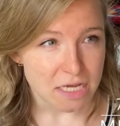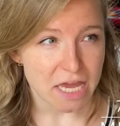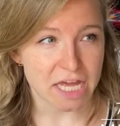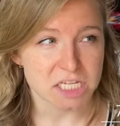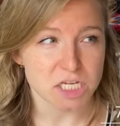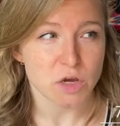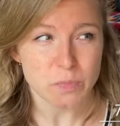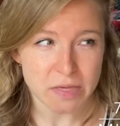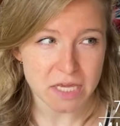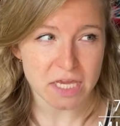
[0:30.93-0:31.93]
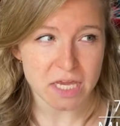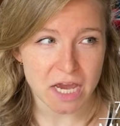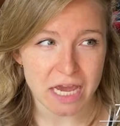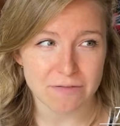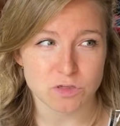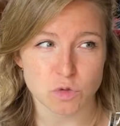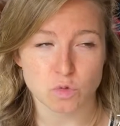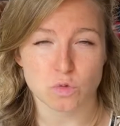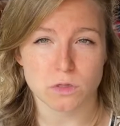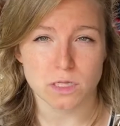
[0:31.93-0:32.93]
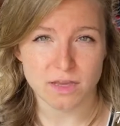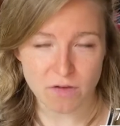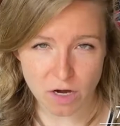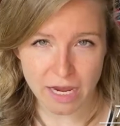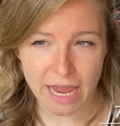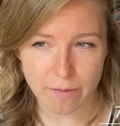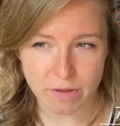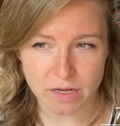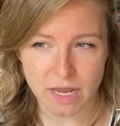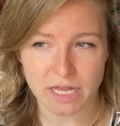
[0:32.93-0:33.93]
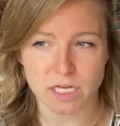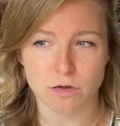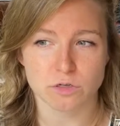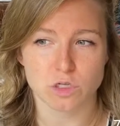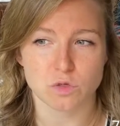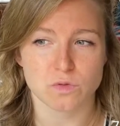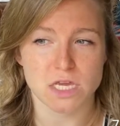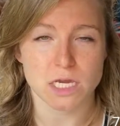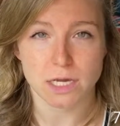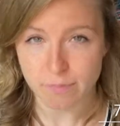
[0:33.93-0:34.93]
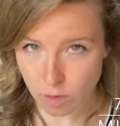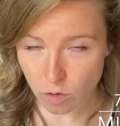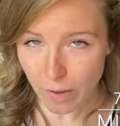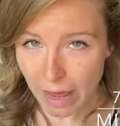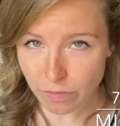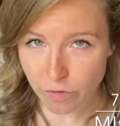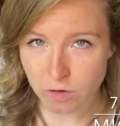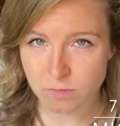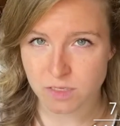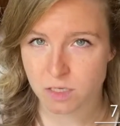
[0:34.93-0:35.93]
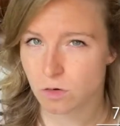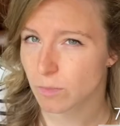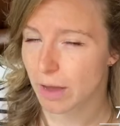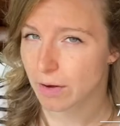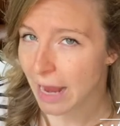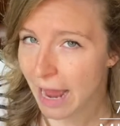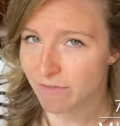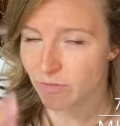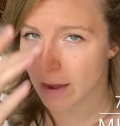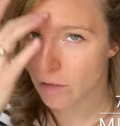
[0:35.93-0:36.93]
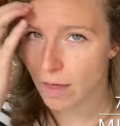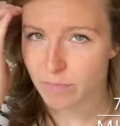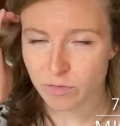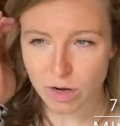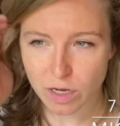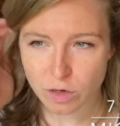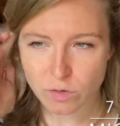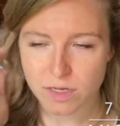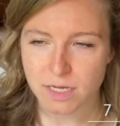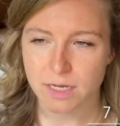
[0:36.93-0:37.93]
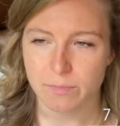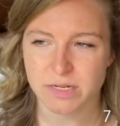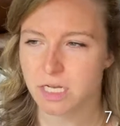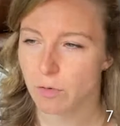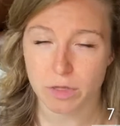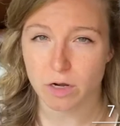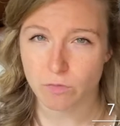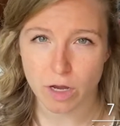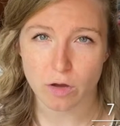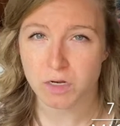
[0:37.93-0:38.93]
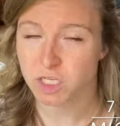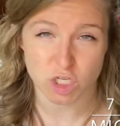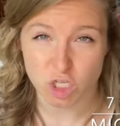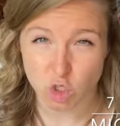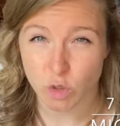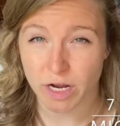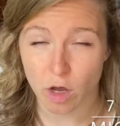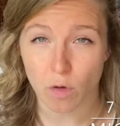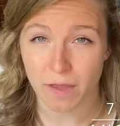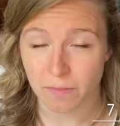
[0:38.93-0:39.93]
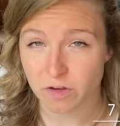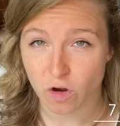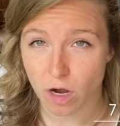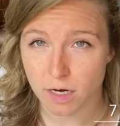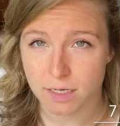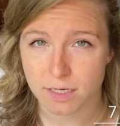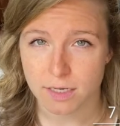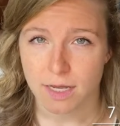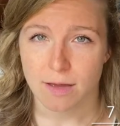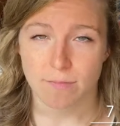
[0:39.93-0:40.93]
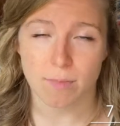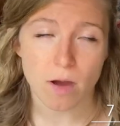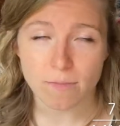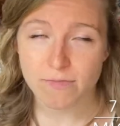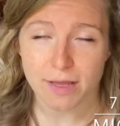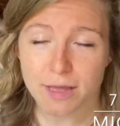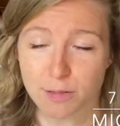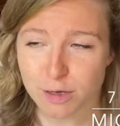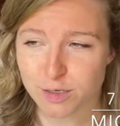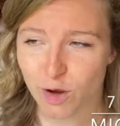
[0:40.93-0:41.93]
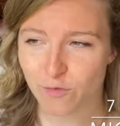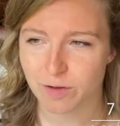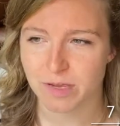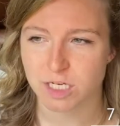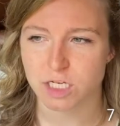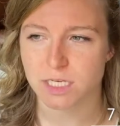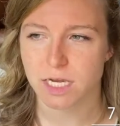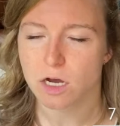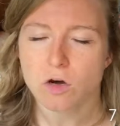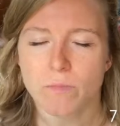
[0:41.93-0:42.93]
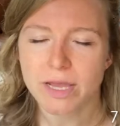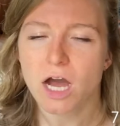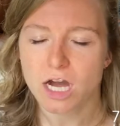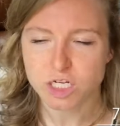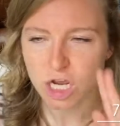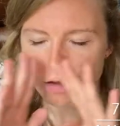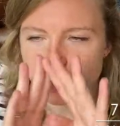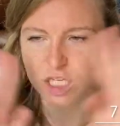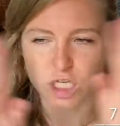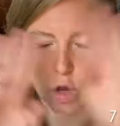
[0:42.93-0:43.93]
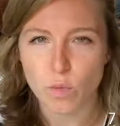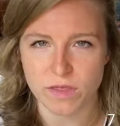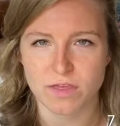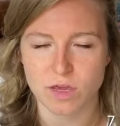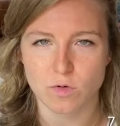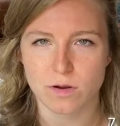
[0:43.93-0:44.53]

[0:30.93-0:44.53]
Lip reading: And to go pee, I have to leave our cabin and go to the communal bathrooms that are about half a mile up the road. But it's not really a road, it's just a trail in the dark. My mom finally looks over at me and she's like, "Oh my gosh, I'll just go with you."